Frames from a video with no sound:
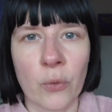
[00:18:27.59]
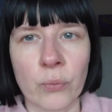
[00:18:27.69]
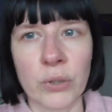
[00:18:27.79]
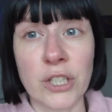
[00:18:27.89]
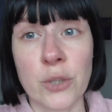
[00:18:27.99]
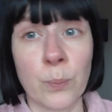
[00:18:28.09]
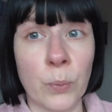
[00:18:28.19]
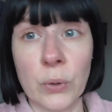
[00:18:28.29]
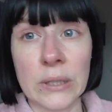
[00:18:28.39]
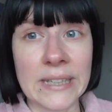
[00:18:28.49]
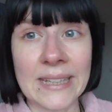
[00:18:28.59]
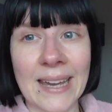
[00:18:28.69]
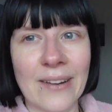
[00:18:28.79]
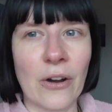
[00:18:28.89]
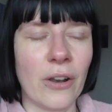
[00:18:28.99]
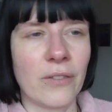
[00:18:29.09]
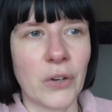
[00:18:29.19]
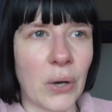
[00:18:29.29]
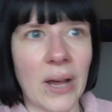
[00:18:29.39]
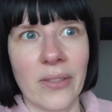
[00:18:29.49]
rich bully, and all of
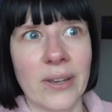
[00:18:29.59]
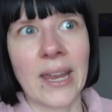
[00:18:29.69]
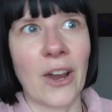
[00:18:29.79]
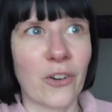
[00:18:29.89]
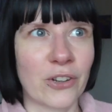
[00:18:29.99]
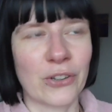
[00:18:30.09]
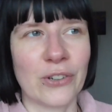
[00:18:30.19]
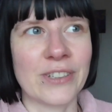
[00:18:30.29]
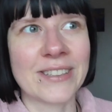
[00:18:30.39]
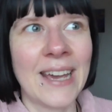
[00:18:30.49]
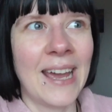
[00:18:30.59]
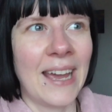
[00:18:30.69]
our other characters